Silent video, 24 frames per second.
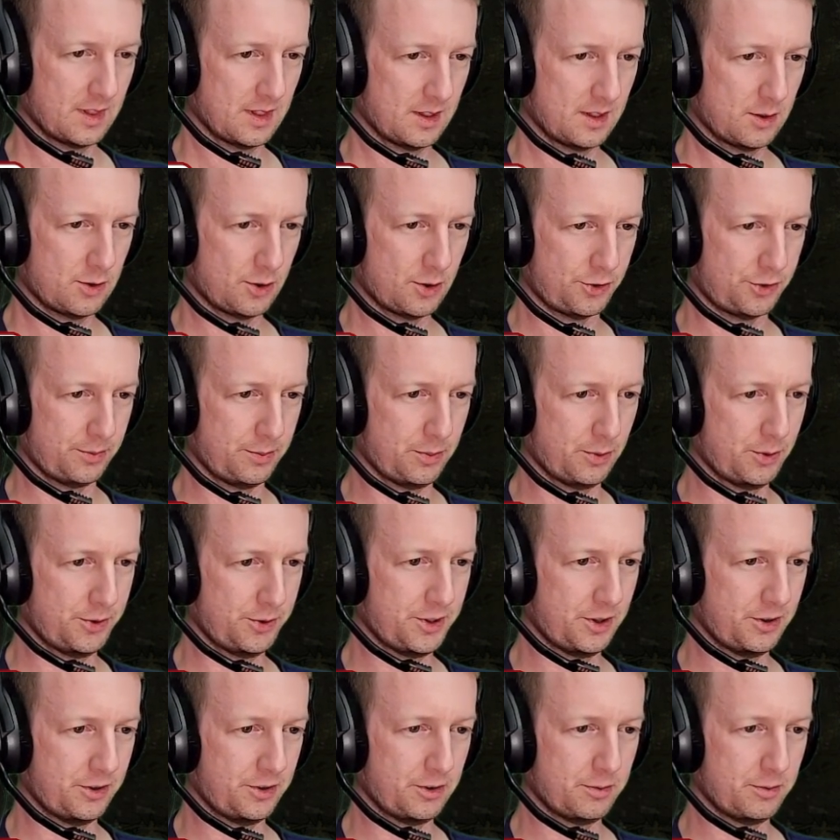Across the board
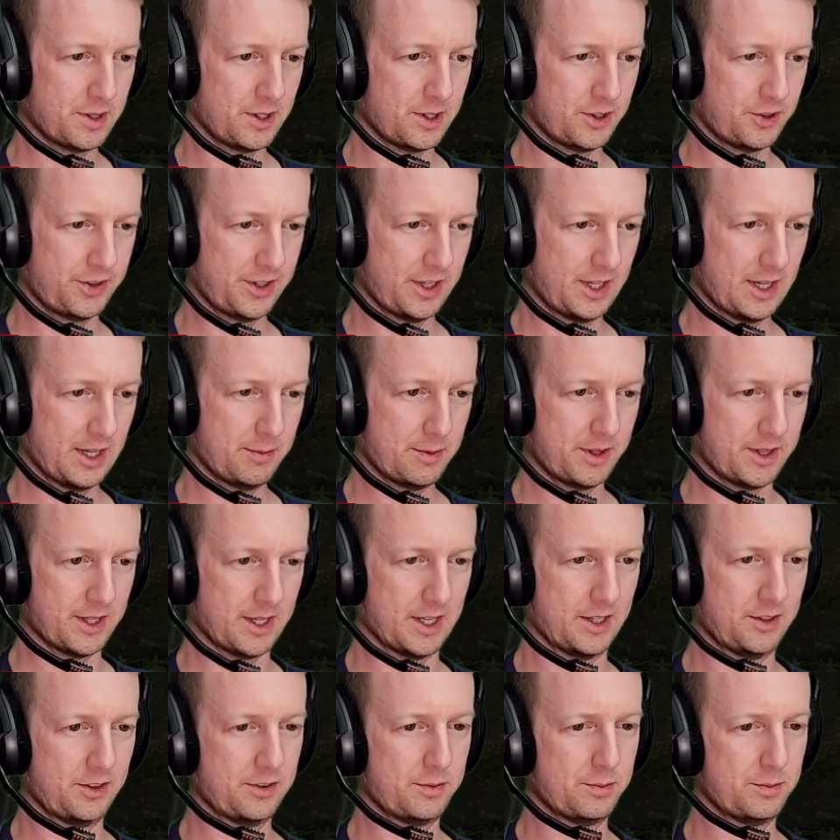didn't do much there, but the
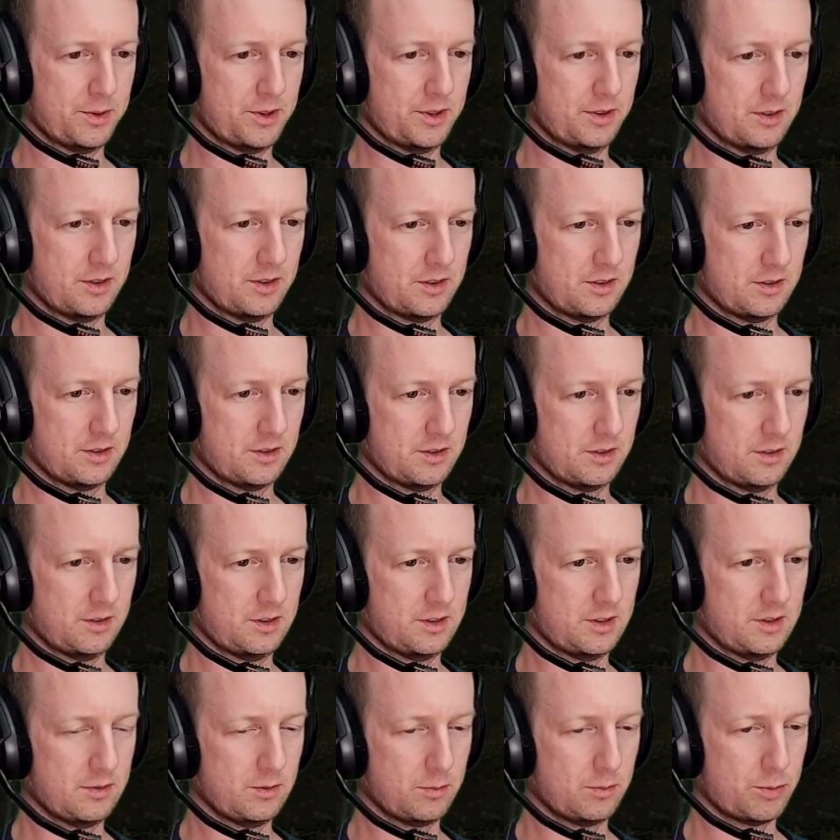Huntsman,
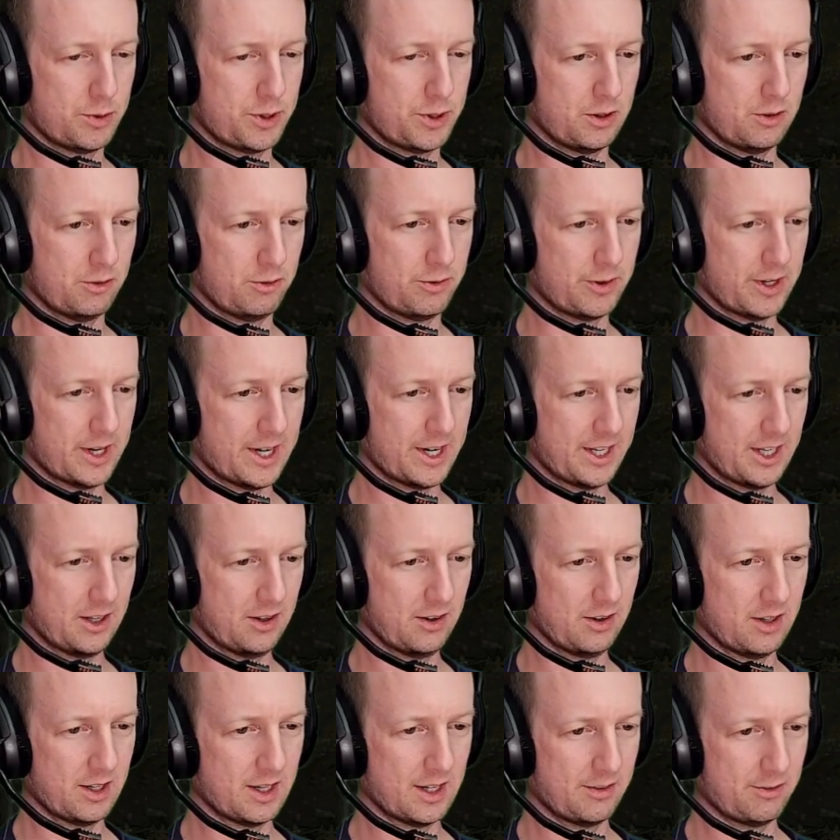pretty good
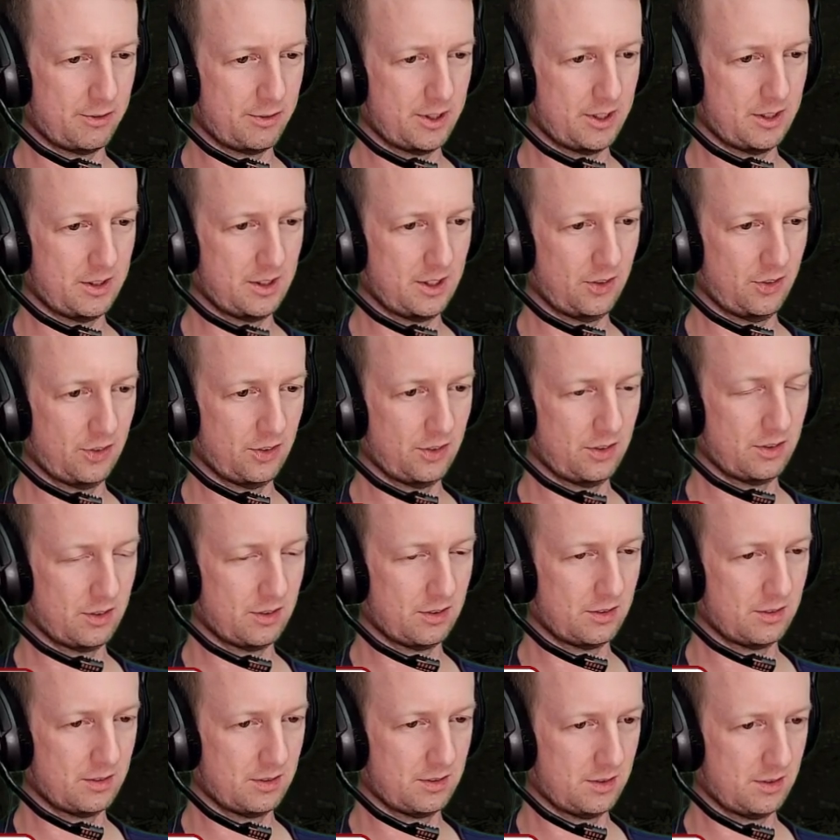value. Cavalry, decent.
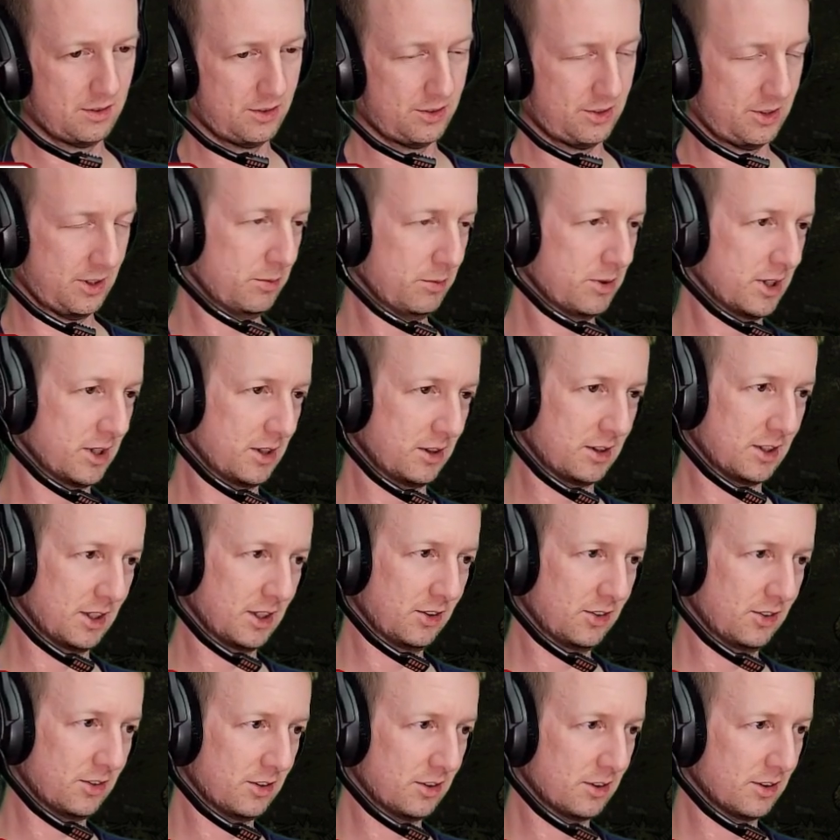Steam Tank,
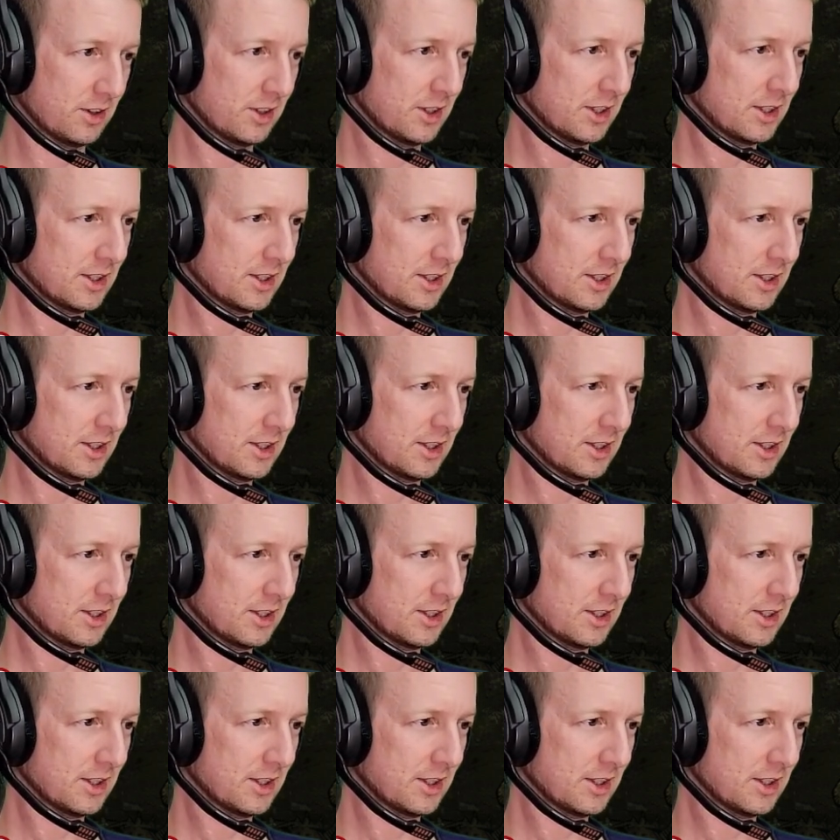decent.